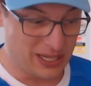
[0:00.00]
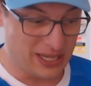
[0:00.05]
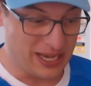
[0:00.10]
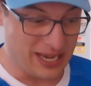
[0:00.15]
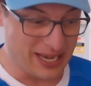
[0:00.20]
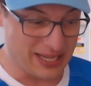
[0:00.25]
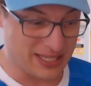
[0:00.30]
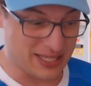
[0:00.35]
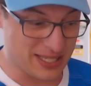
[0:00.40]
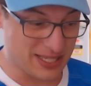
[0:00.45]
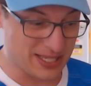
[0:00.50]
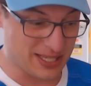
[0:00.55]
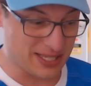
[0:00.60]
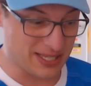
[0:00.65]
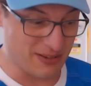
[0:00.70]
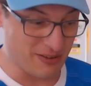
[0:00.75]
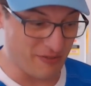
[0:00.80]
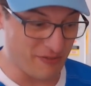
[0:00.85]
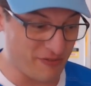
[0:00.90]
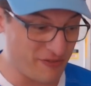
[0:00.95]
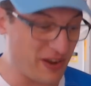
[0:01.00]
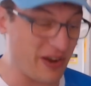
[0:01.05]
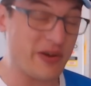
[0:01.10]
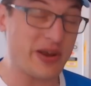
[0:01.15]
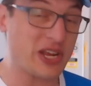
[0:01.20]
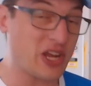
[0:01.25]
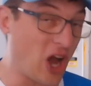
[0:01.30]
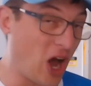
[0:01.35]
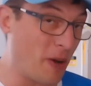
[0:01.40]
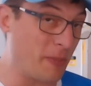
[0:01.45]
It's very
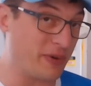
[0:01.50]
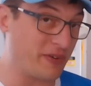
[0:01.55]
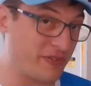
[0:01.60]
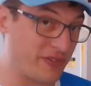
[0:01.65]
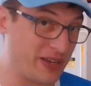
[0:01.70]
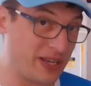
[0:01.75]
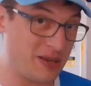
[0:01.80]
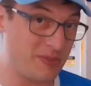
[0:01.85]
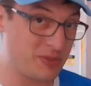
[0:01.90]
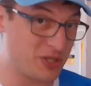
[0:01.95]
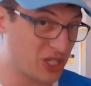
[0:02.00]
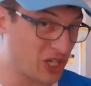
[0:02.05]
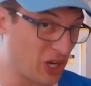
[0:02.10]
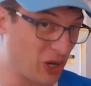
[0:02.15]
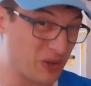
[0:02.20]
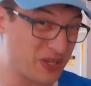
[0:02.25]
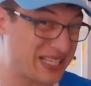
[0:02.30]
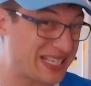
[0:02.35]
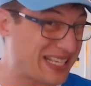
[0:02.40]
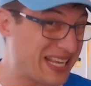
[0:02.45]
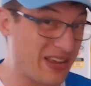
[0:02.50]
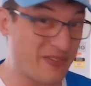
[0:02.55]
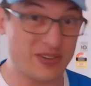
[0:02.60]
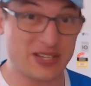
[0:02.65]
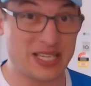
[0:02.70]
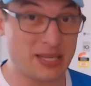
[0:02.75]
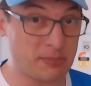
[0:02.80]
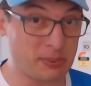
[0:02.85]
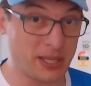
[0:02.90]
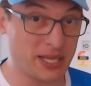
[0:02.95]
common for him to go
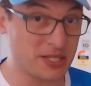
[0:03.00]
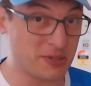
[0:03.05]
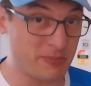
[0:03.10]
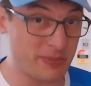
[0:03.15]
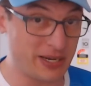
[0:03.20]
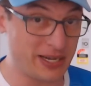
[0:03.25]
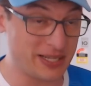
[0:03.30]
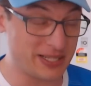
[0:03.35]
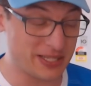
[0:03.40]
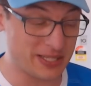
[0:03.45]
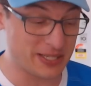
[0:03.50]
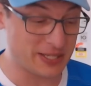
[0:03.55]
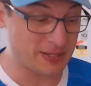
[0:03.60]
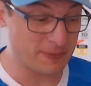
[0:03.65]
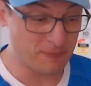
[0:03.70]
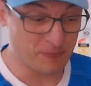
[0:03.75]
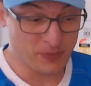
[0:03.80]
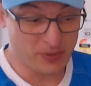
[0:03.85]
seventy plus minutes.